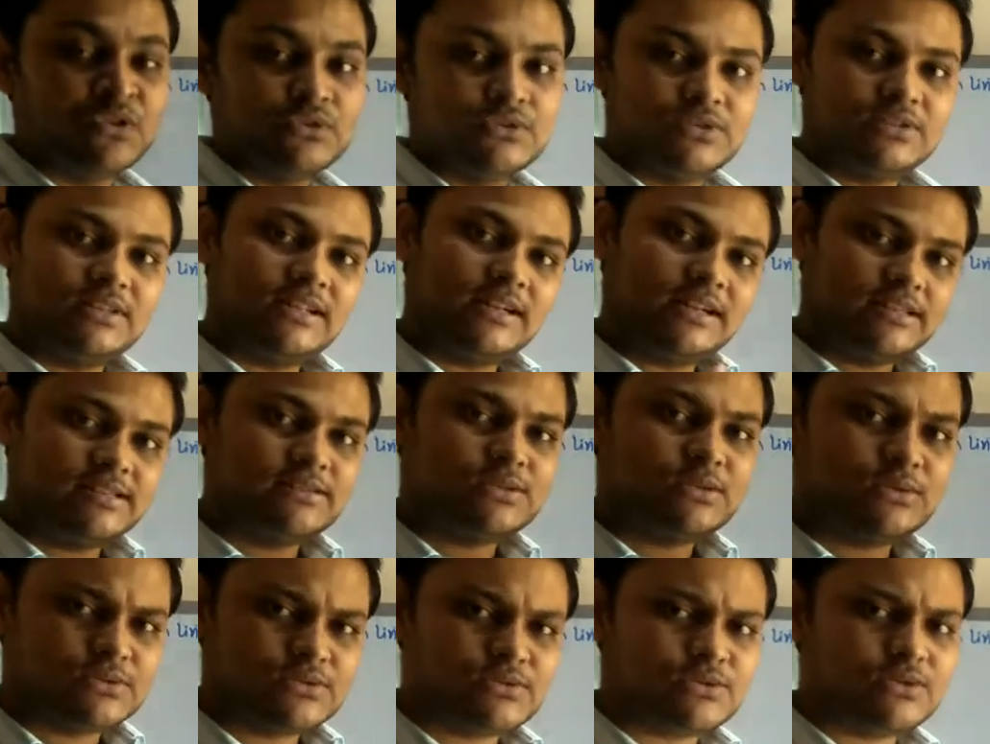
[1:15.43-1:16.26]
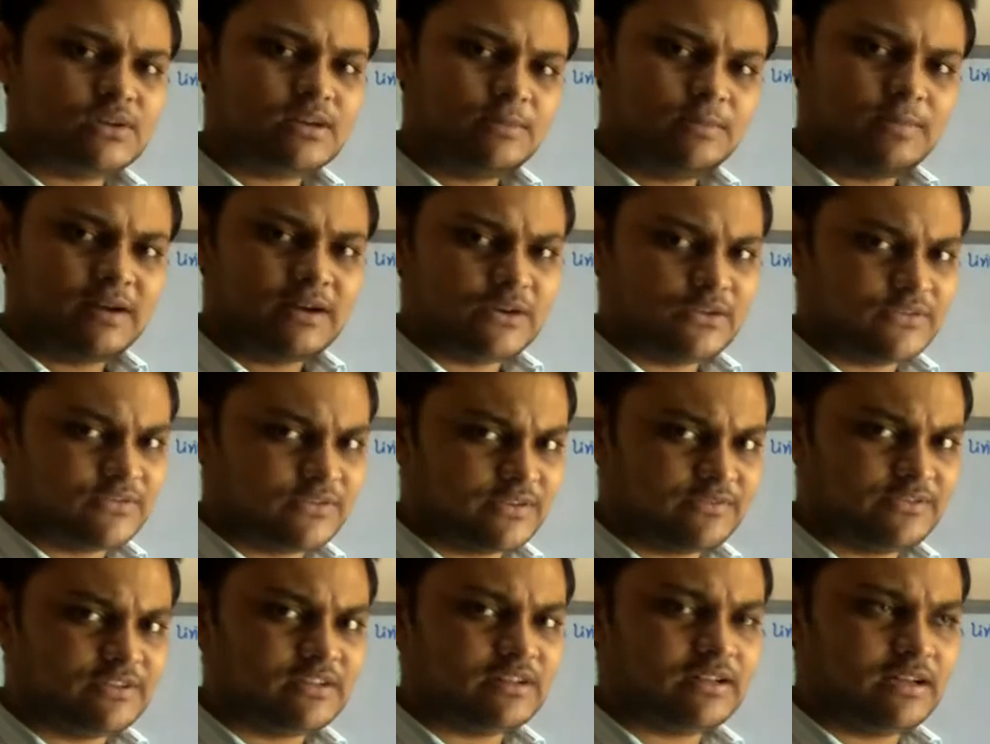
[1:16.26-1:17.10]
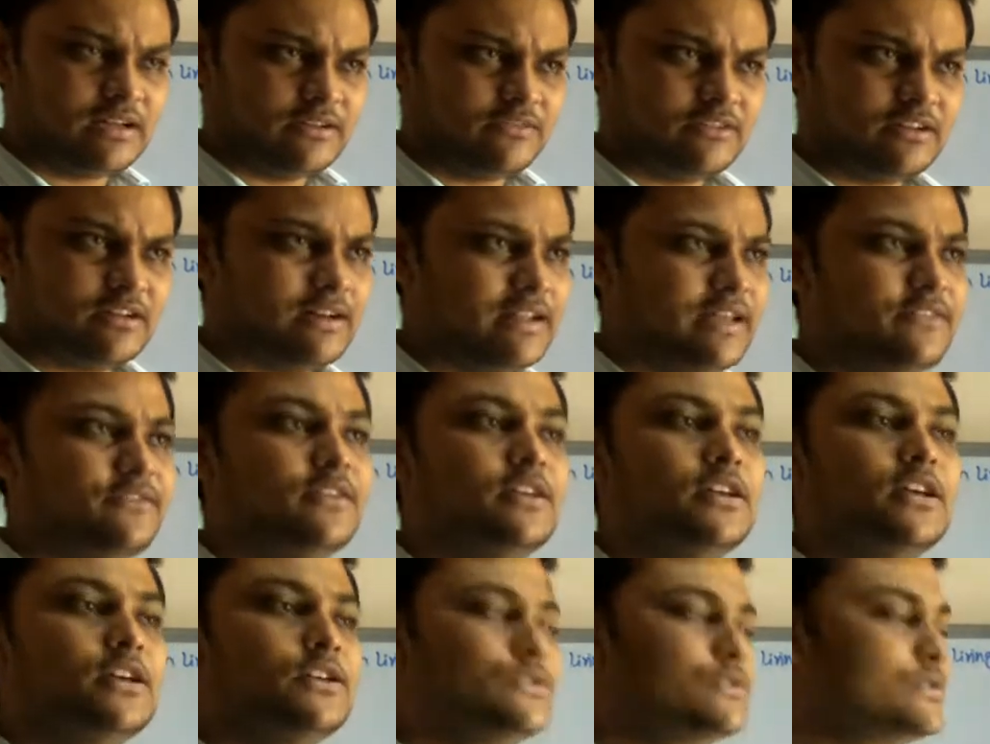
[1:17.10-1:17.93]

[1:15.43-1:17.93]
So that is also a part of our life.